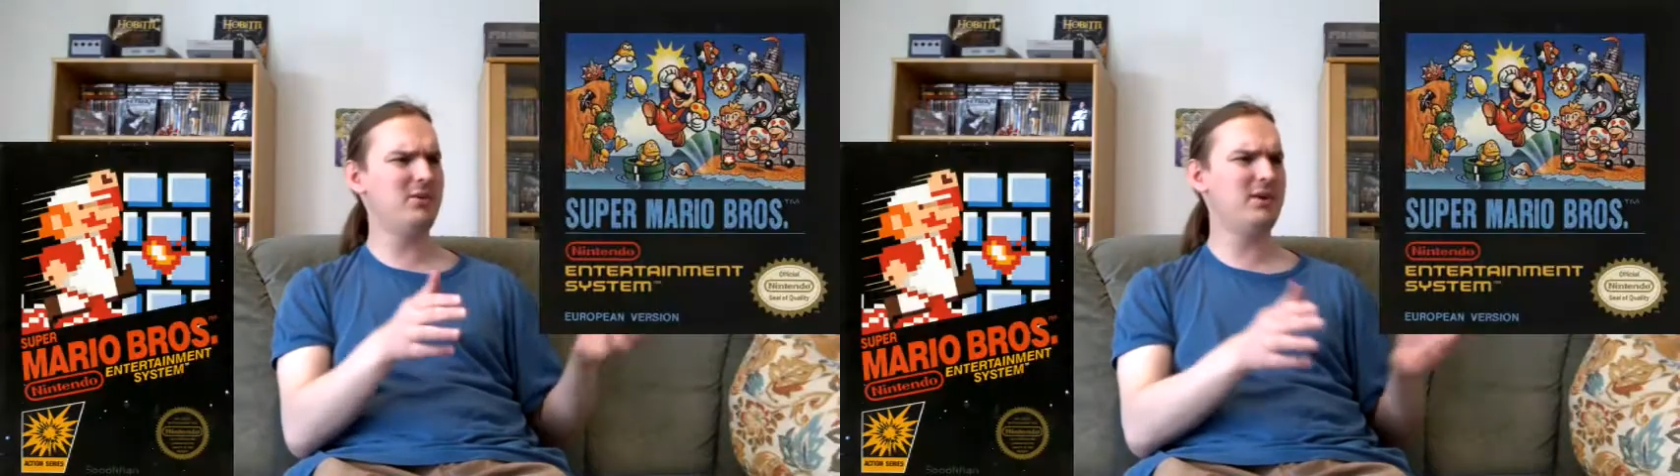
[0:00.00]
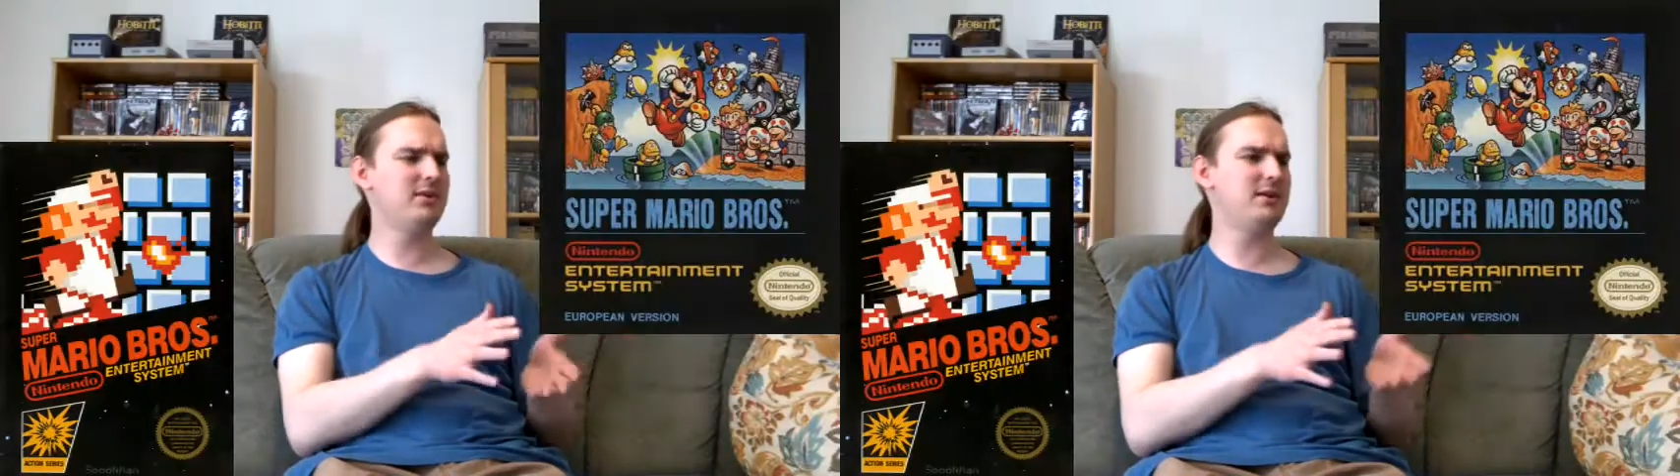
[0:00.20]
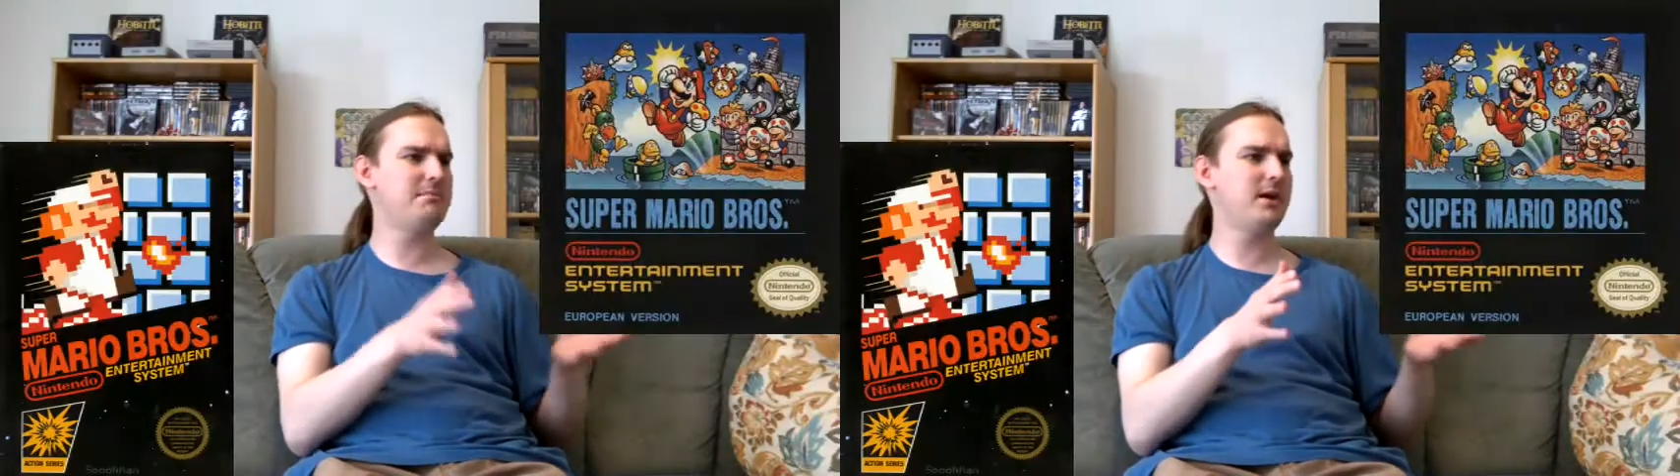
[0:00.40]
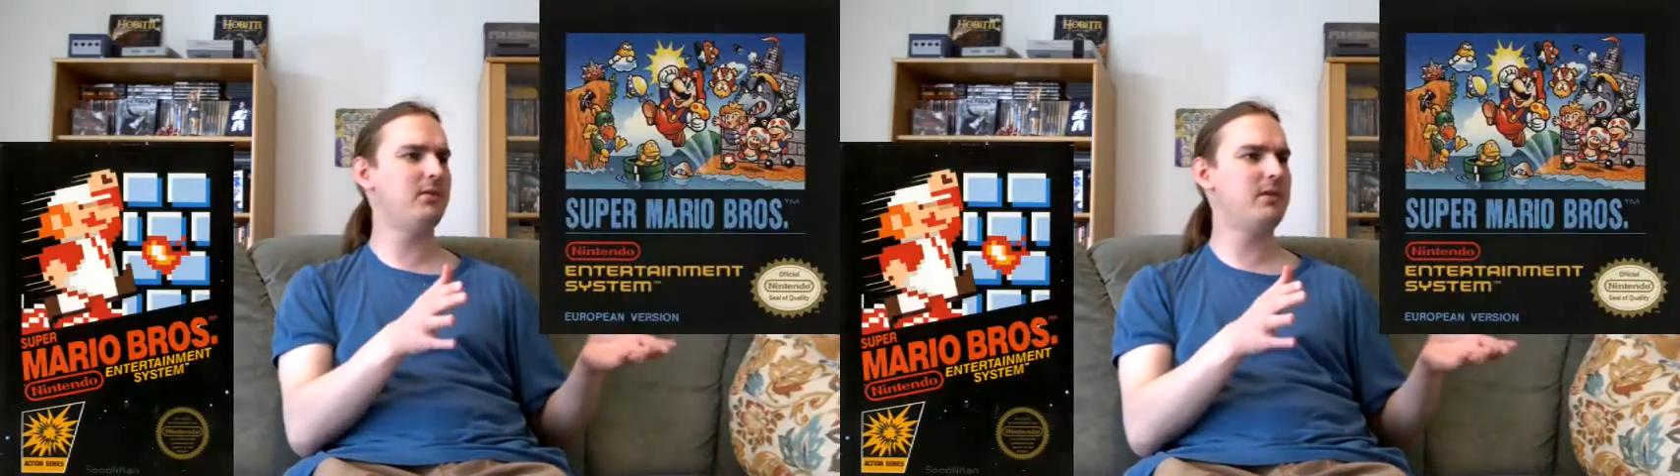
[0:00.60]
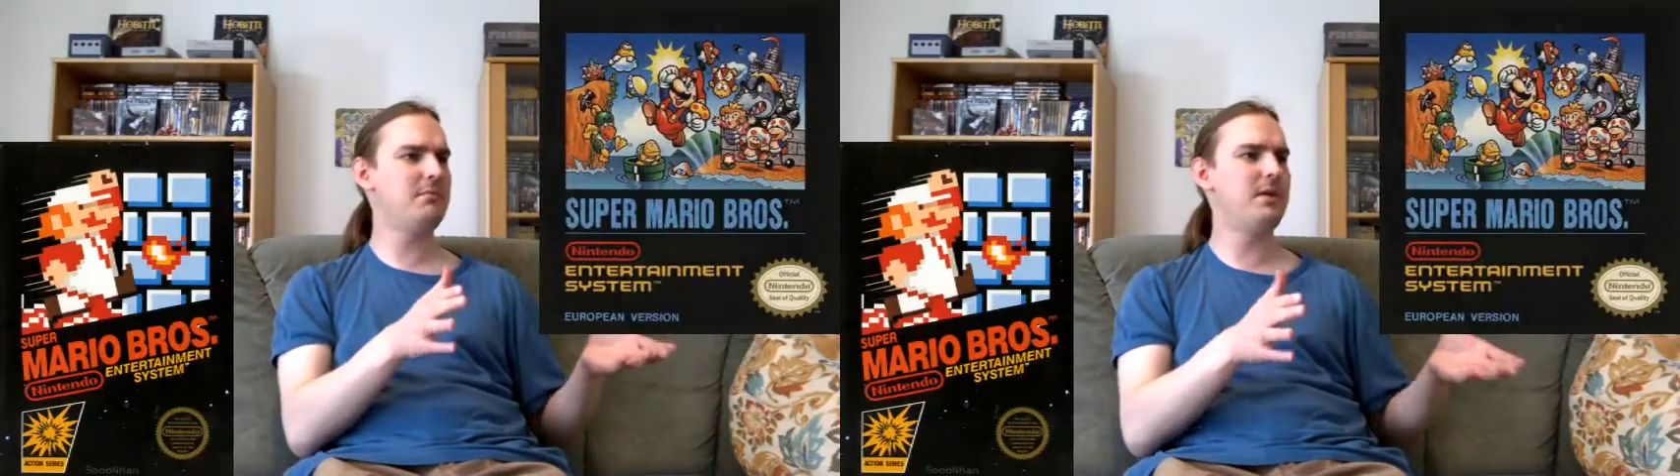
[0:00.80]
when you
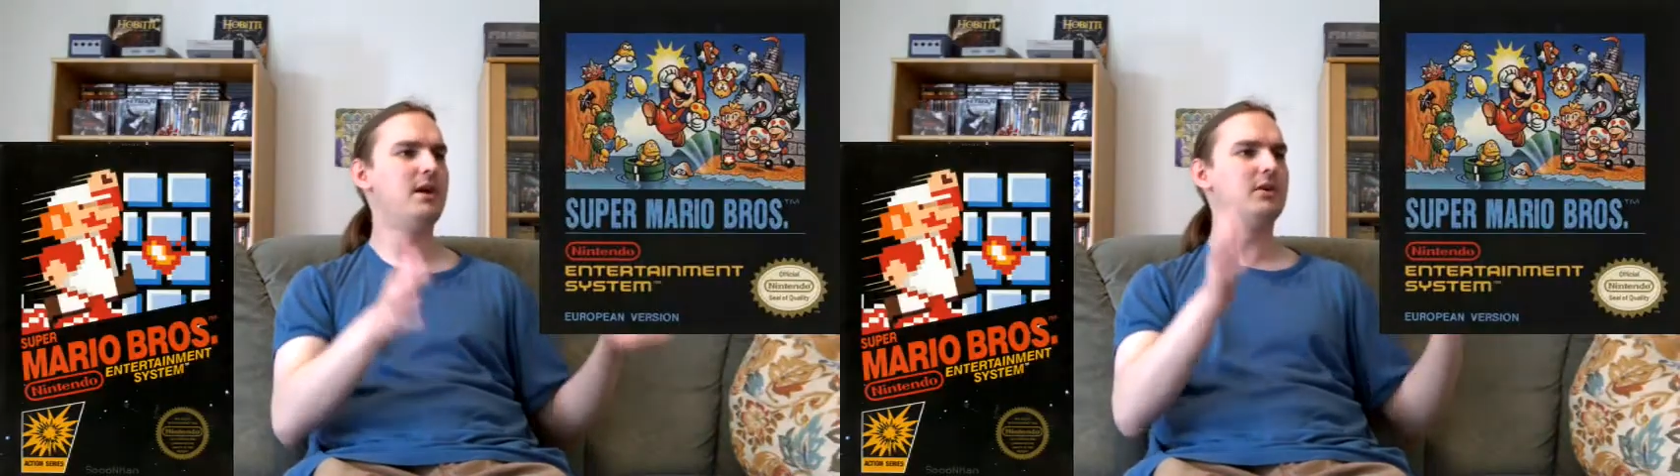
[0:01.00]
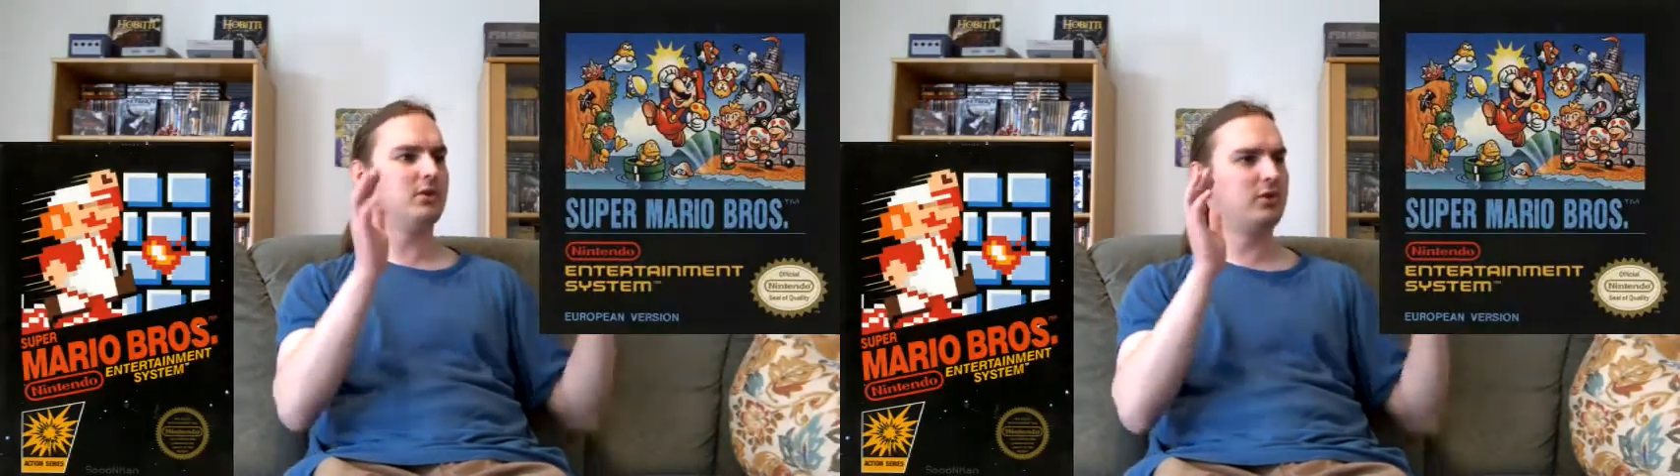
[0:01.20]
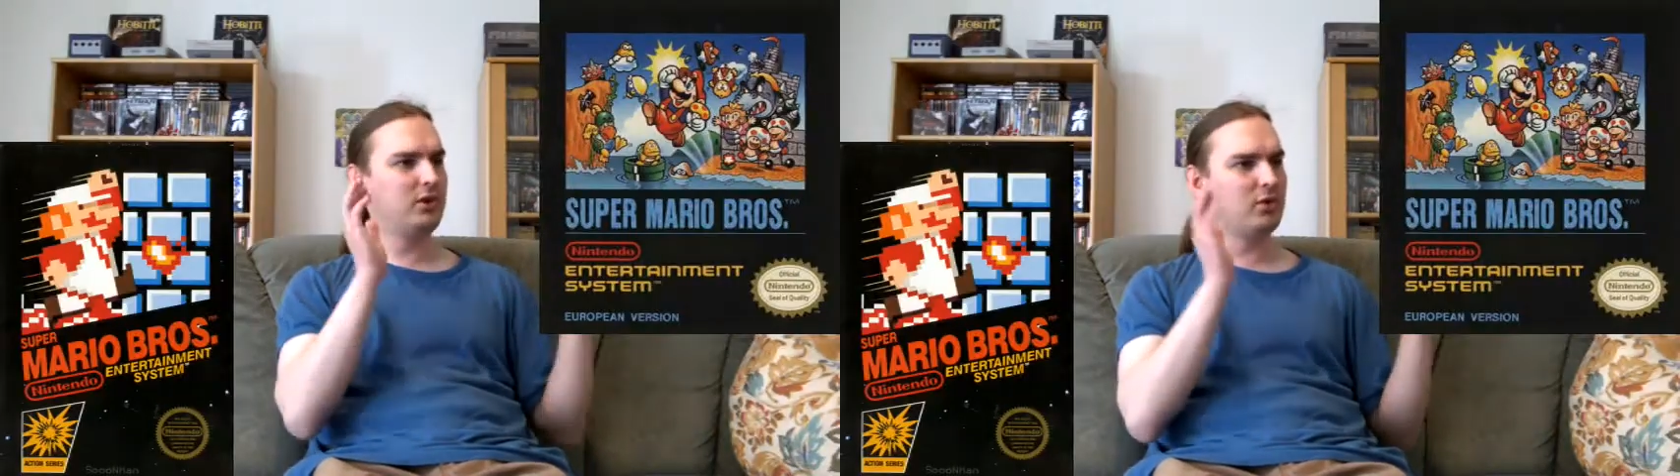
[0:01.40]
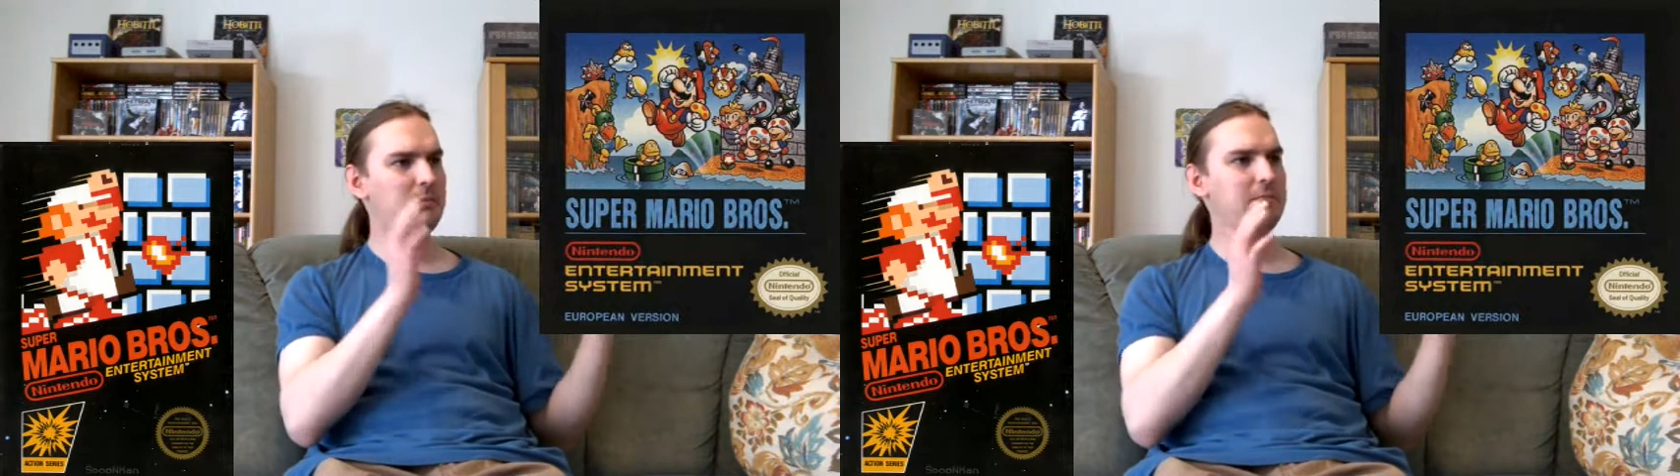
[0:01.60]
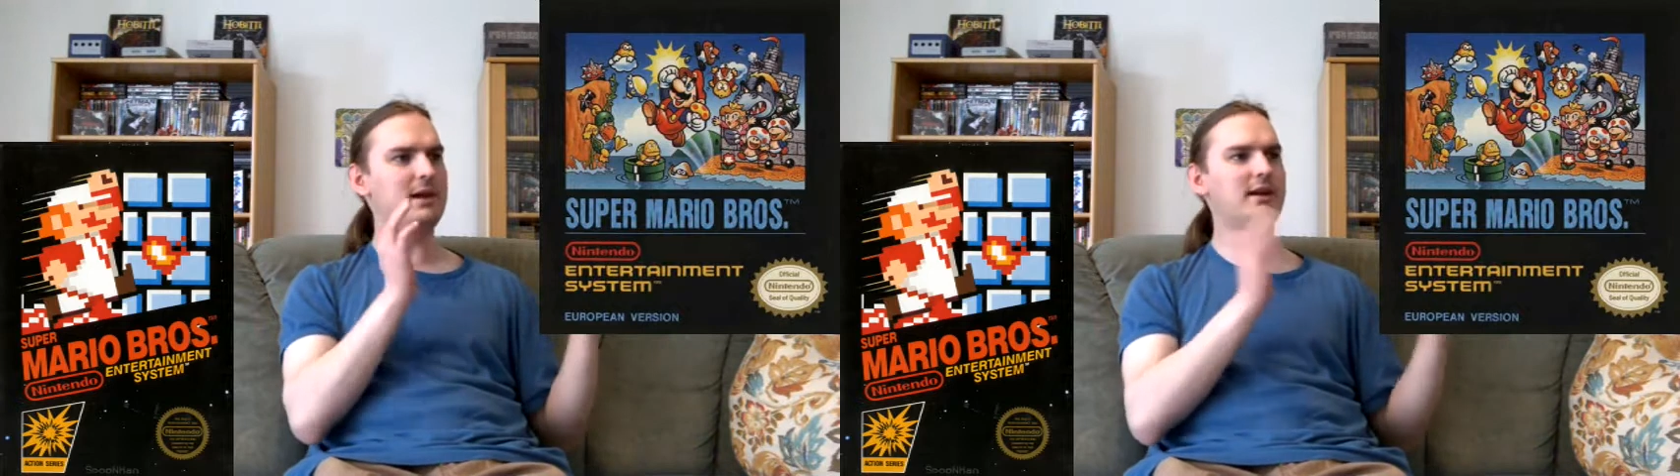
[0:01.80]
compare them to the
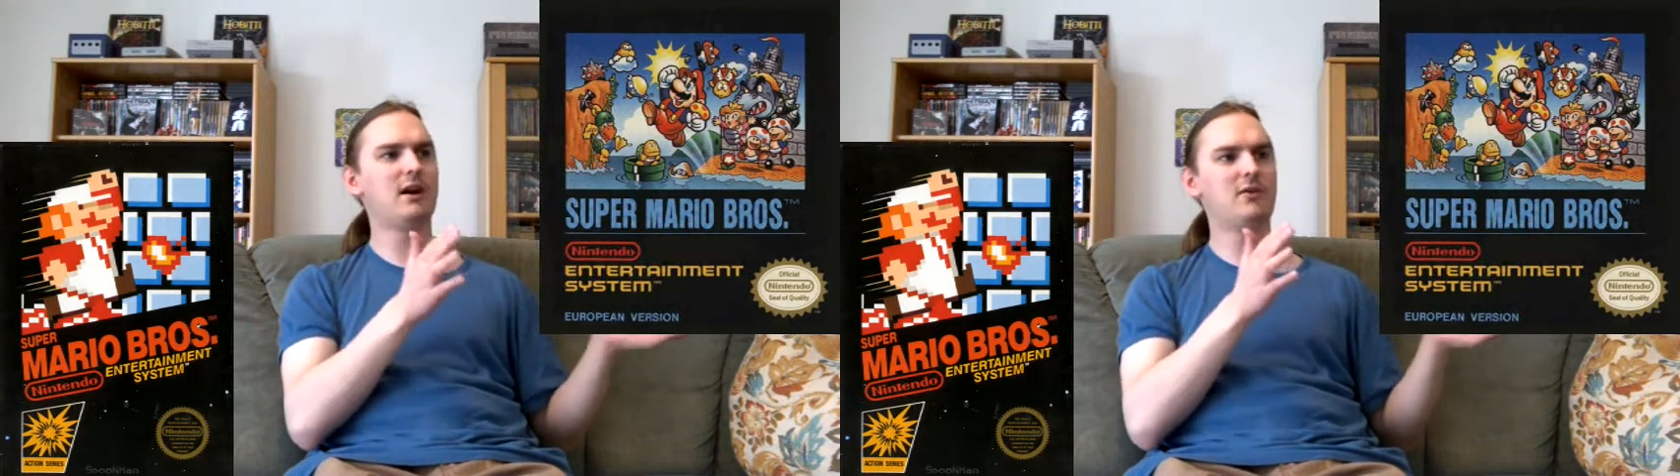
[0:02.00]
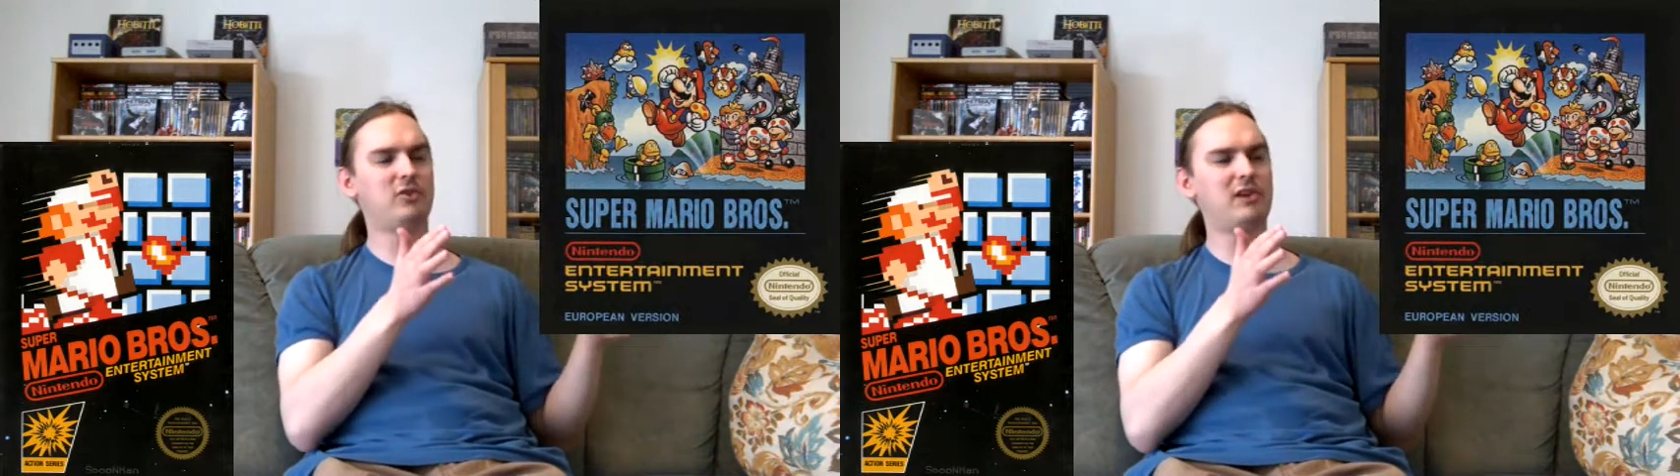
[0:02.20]
European cover